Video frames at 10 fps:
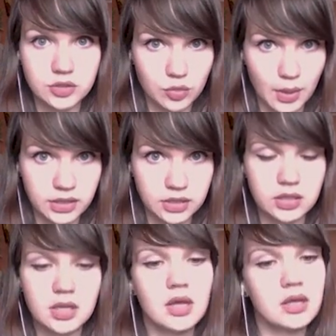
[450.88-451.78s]

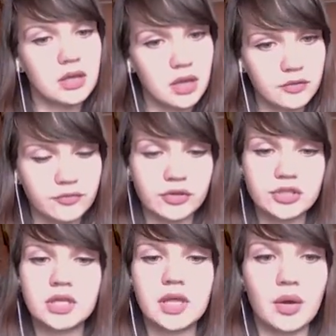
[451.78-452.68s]
sub-ID.
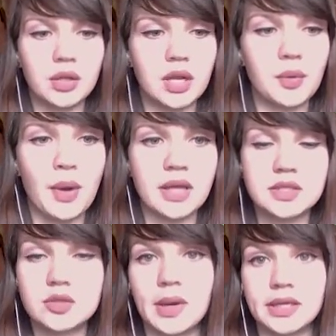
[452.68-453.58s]
Unfortunately, only 1
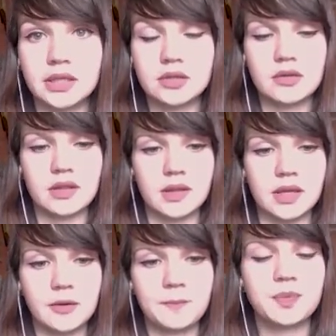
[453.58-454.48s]
sub-ID to the link.